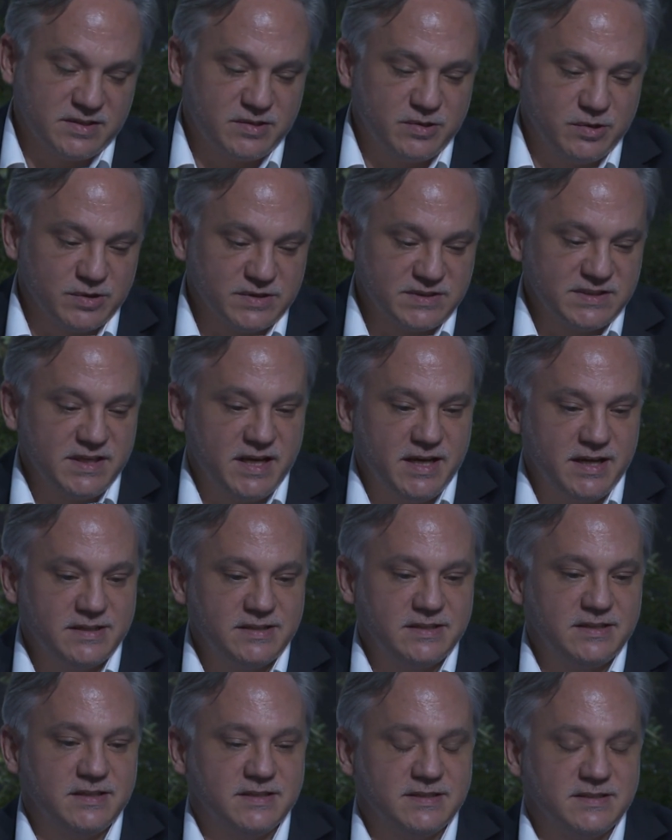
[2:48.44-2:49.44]
Kurt said,
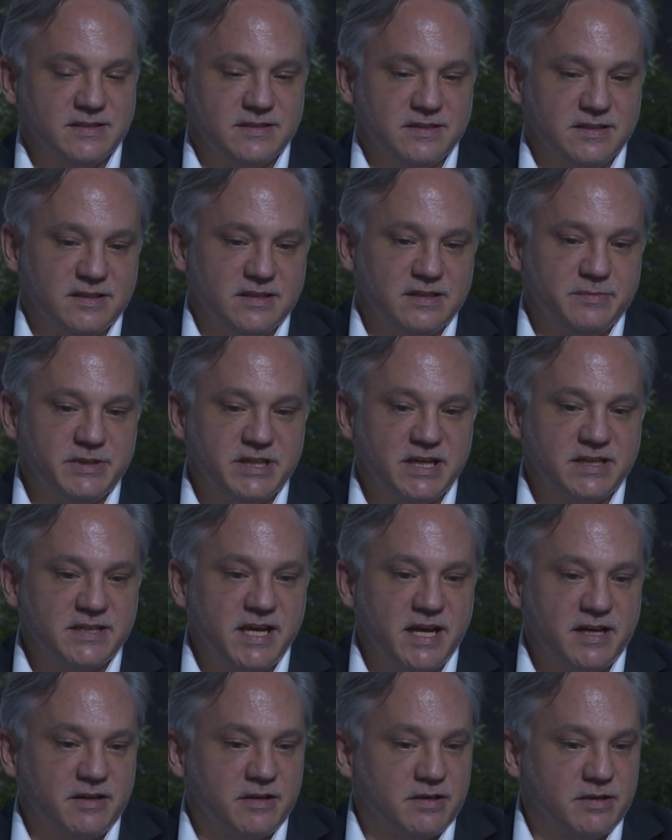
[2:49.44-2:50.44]
it's a little bit a
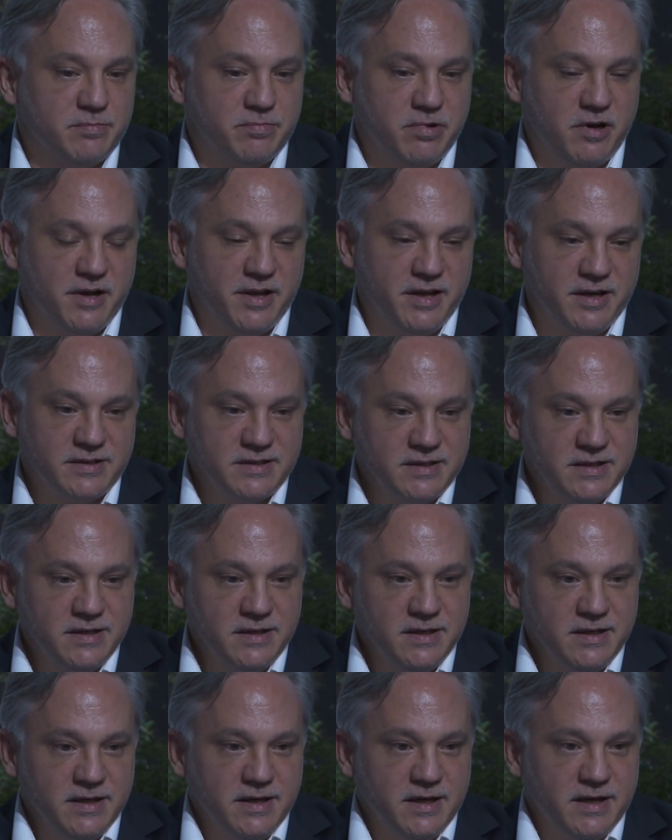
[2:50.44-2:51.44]
technical product.
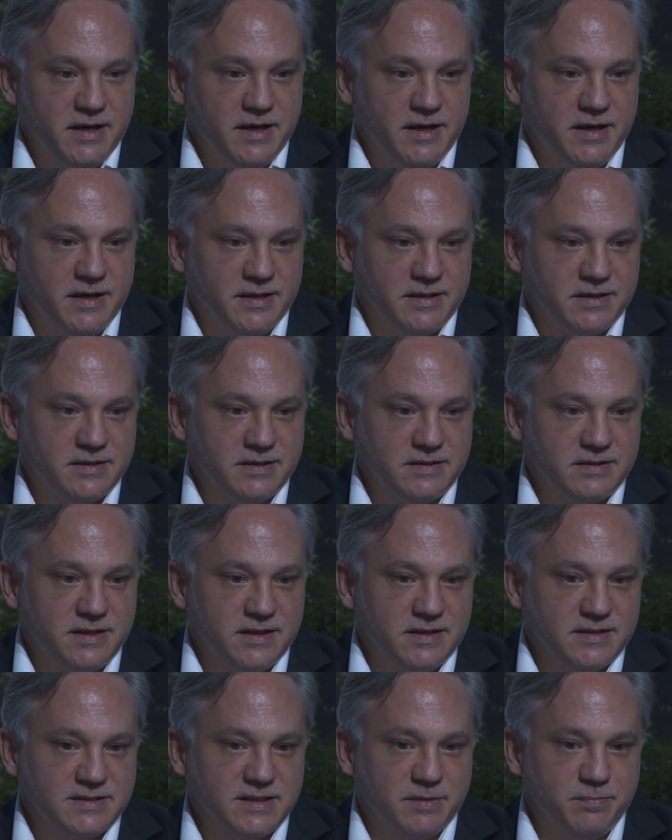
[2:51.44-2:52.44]
And
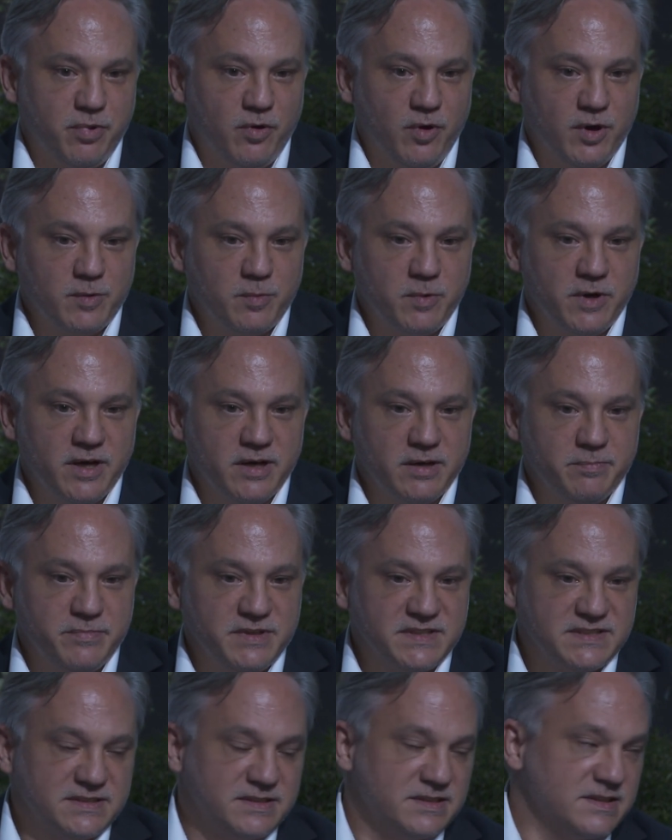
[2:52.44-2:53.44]
there is a point where
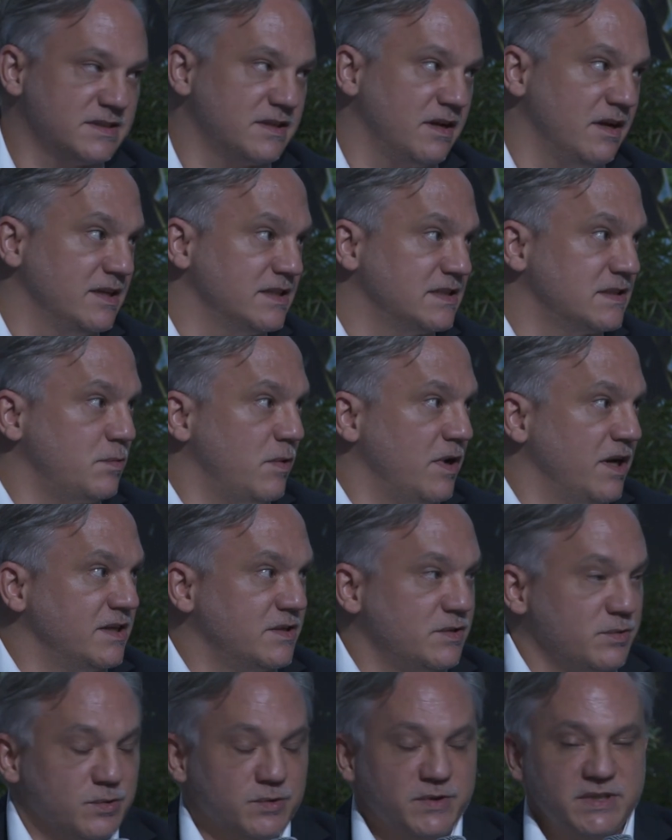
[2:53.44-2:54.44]
business guys try
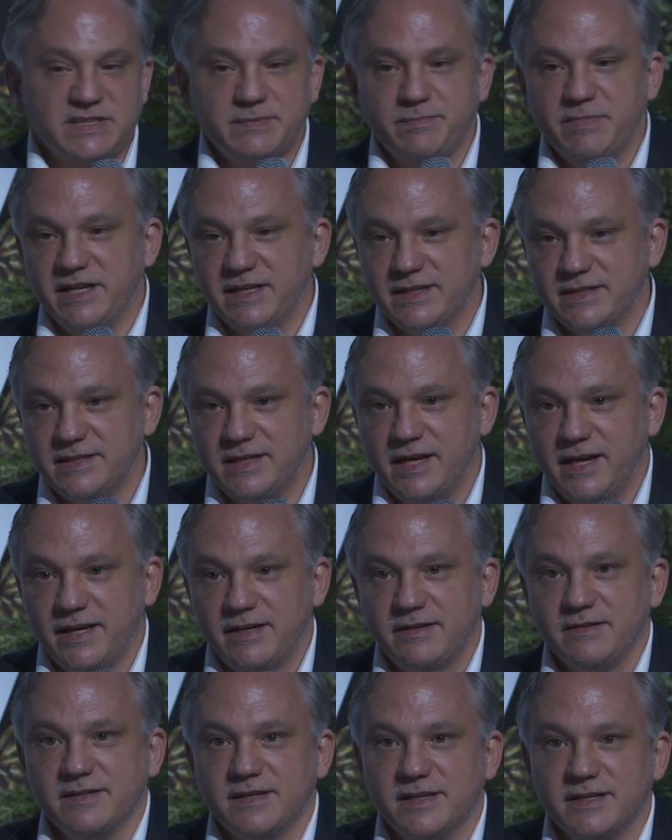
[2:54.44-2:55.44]
to explain
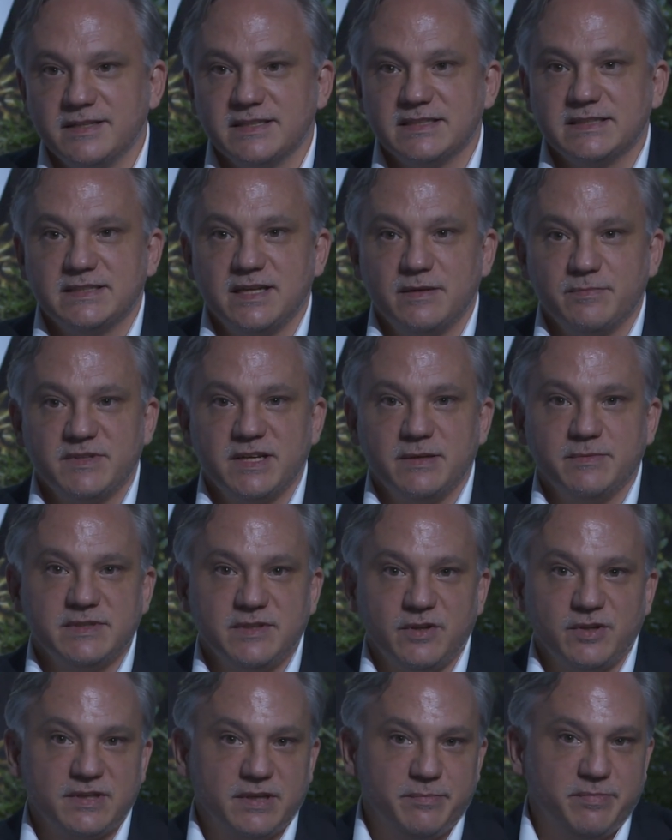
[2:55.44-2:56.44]
tech, and that is sometimes
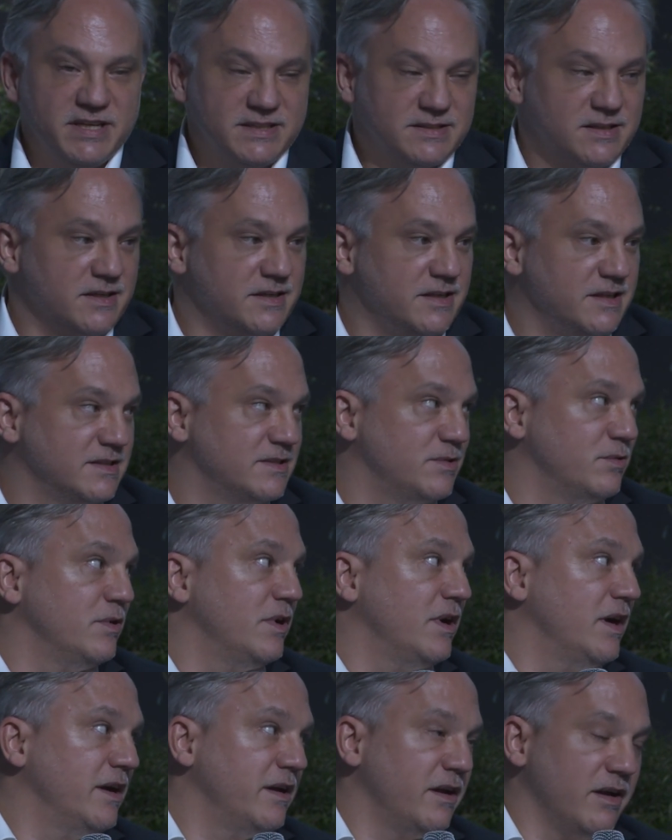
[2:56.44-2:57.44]
not the best idea. So
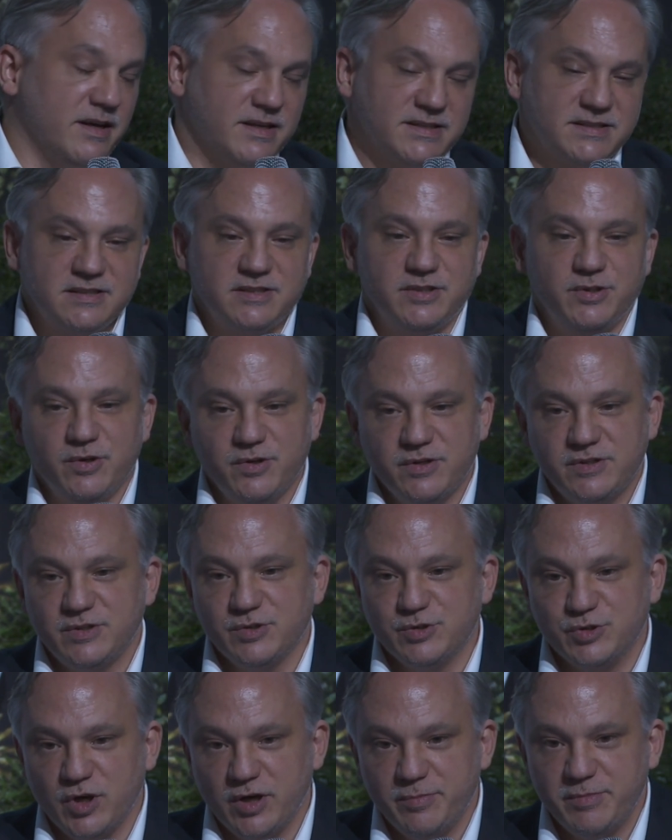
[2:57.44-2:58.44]
I asked Jörg to
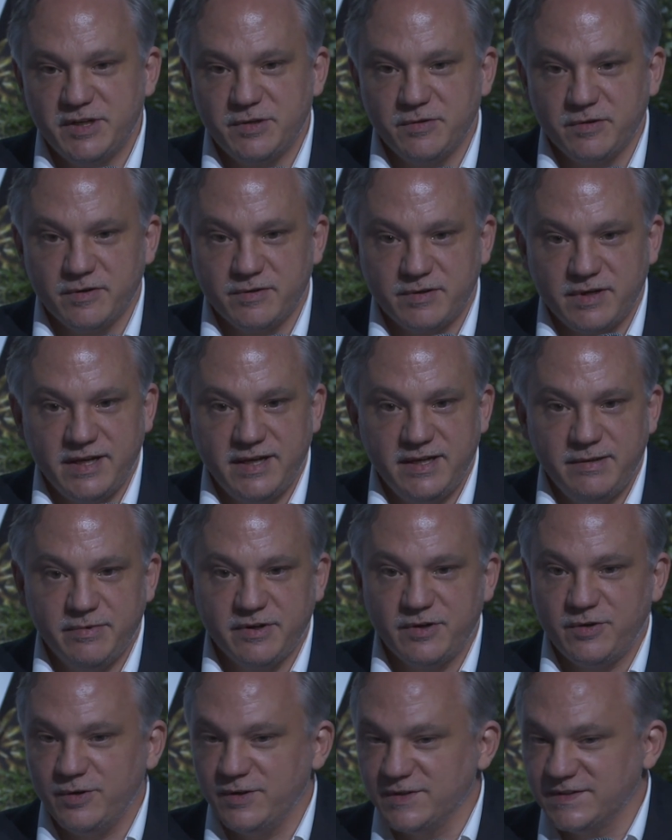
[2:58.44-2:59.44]
join me today,
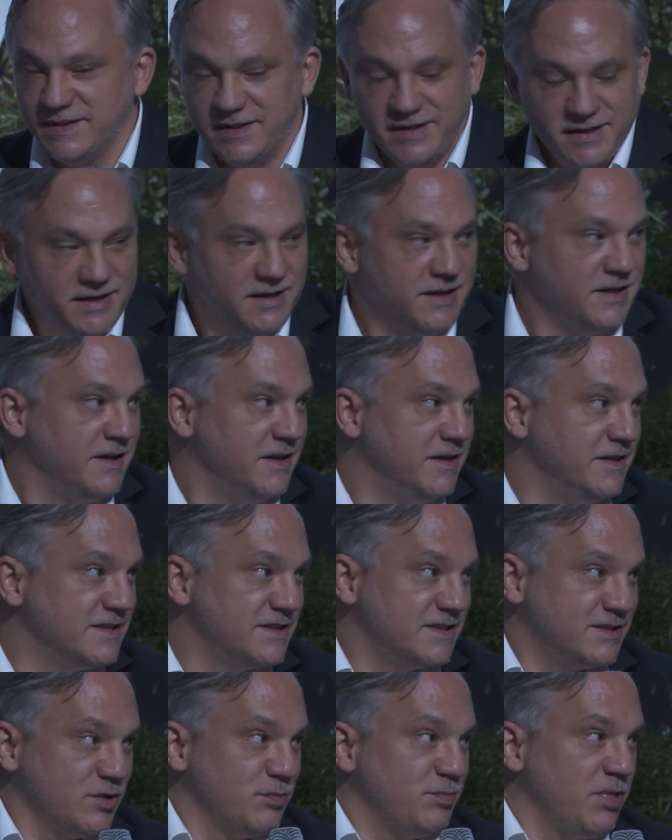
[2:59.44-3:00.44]
because his
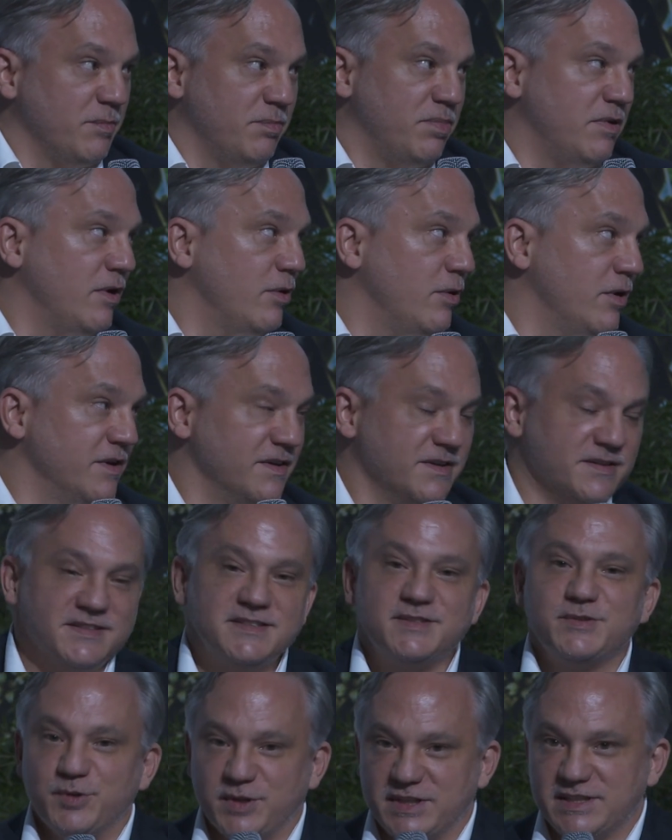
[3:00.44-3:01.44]
superpower
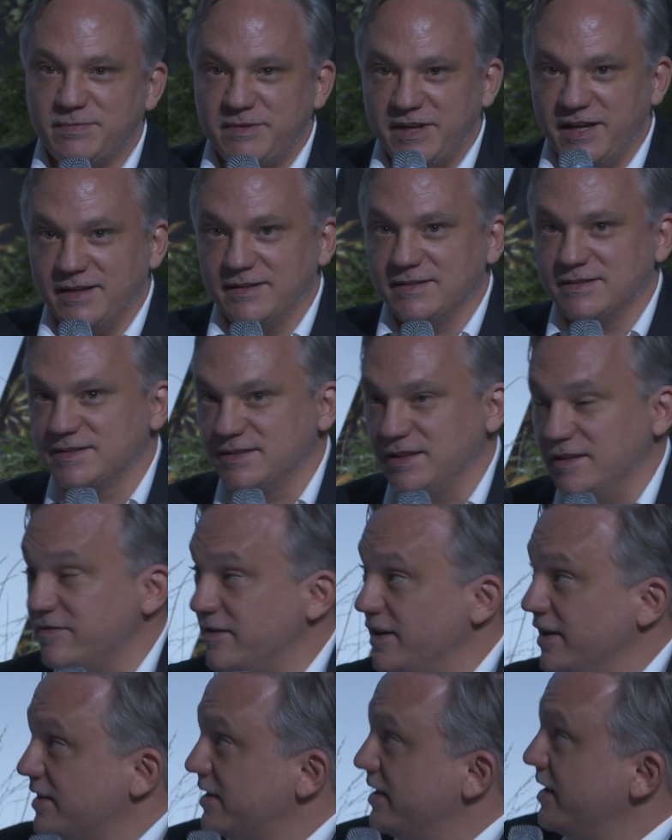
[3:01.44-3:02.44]
is to explain stuff
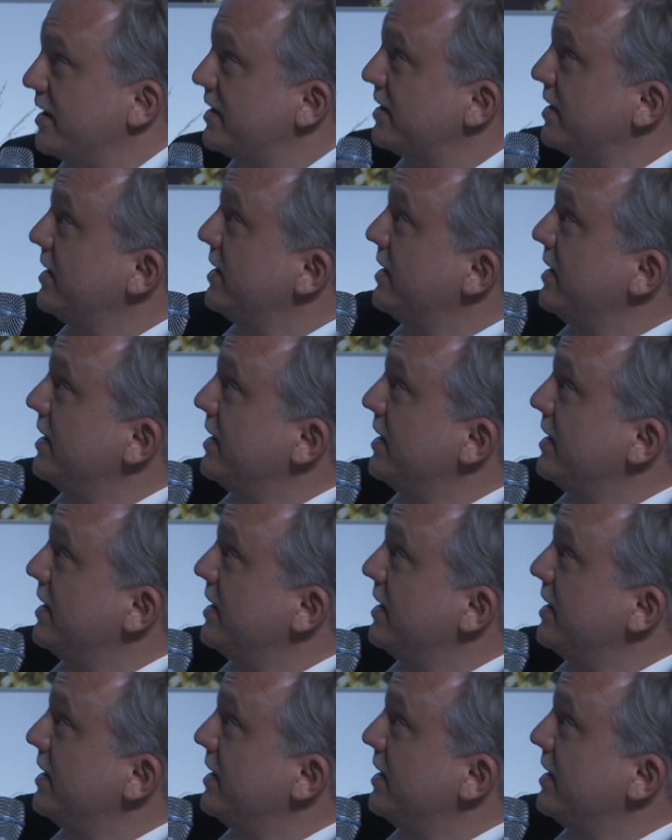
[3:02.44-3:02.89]
like that.